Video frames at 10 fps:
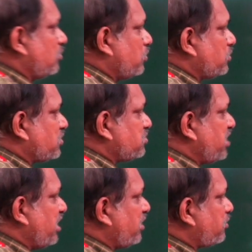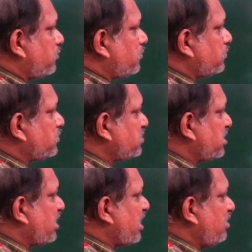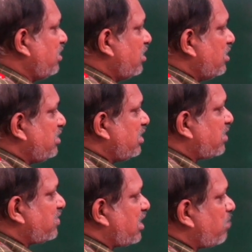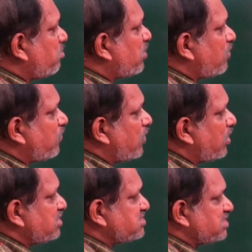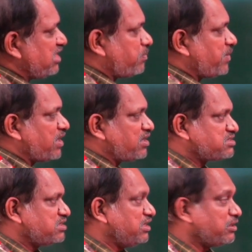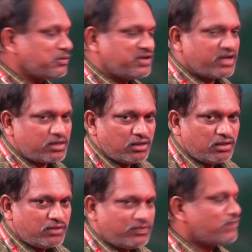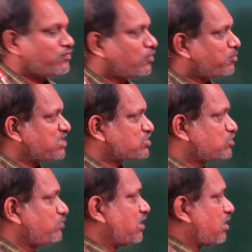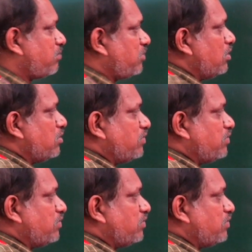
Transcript: 2008 to 2009, here the number of odd days leap year is included, therefore +2 will come.